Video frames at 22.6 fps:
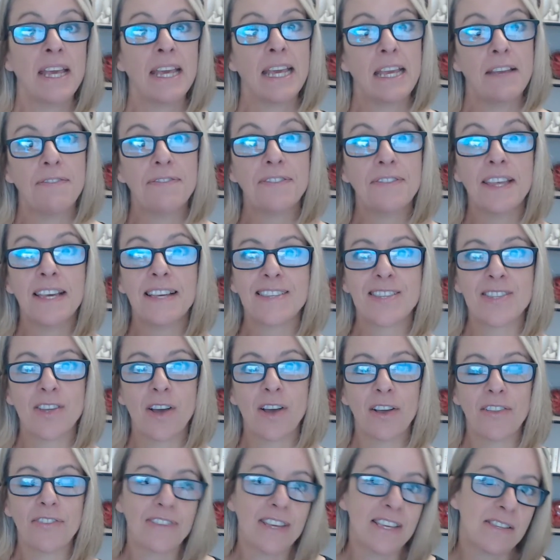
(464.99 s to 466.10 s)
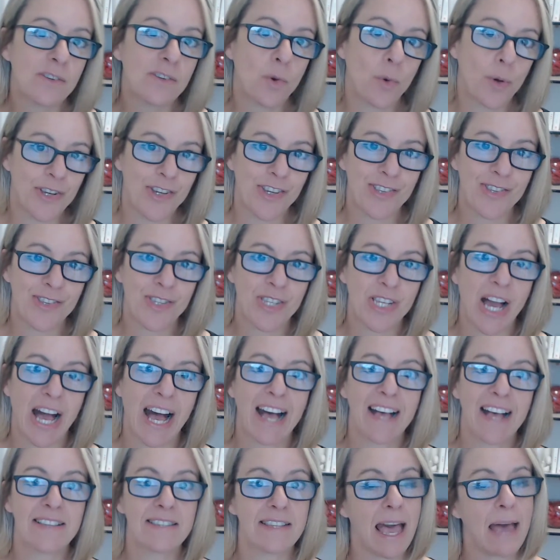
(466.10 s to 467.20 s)
If there's not, there's questions to
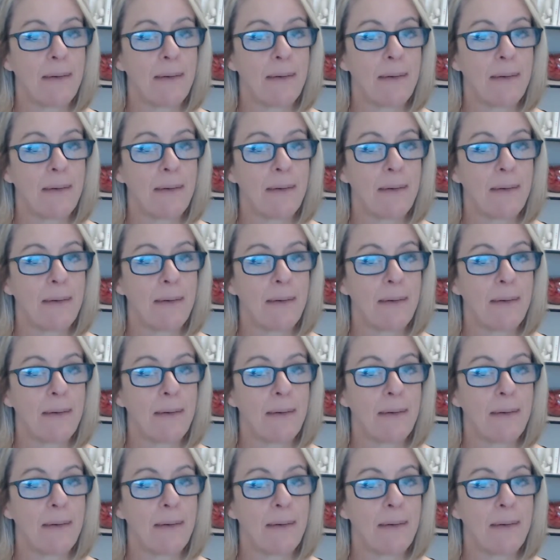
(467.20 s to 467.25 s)
ask.